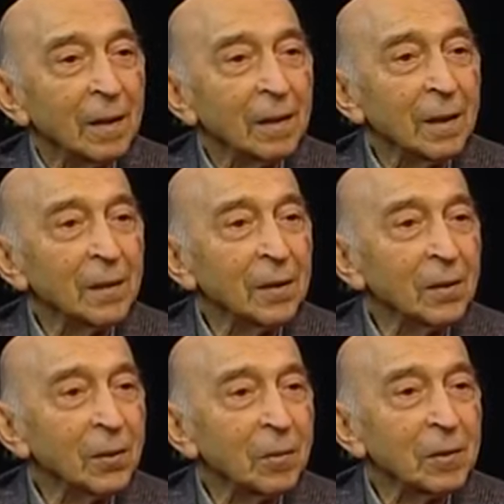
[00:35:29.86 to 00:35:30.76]
They didn't
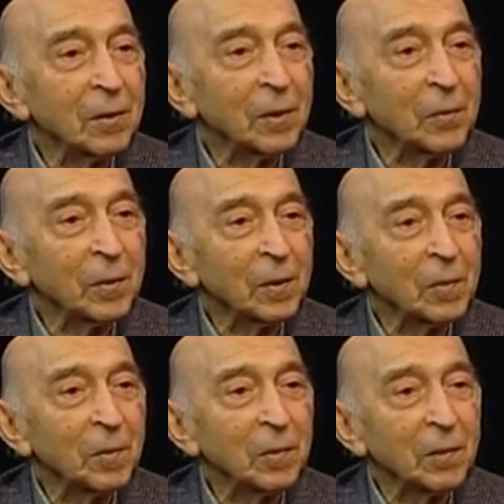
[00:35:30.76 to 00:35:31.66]
know what's the difference
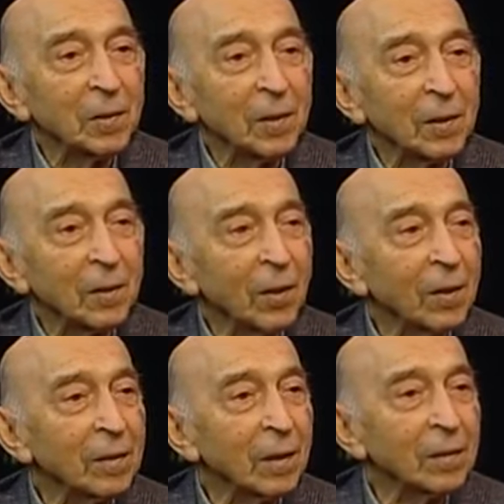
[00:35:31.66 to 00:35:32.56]
between
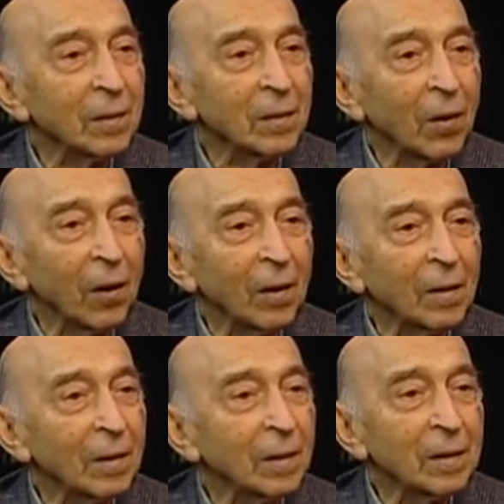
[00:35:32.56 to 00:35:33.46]
Iran and
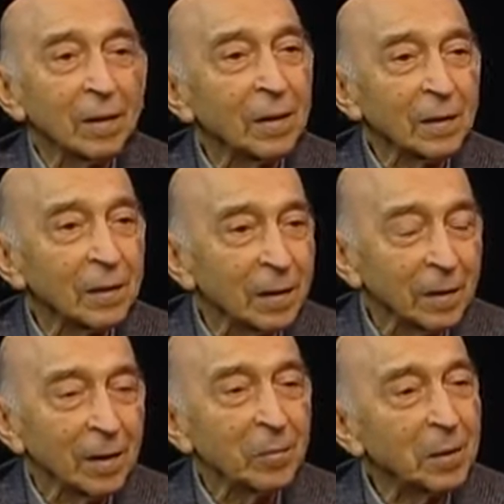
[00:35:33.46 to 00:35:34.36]
Iraq, nothing.
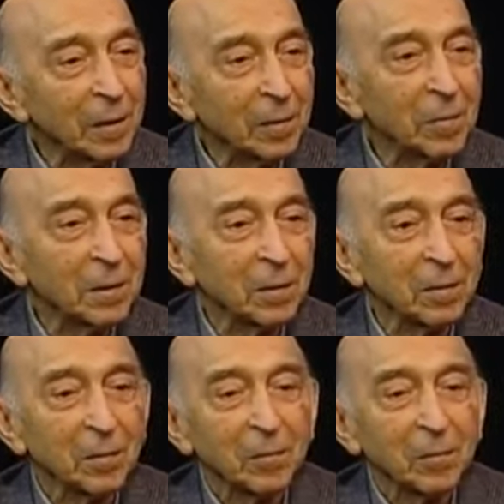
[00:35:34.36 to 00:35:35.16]
But they admitted me.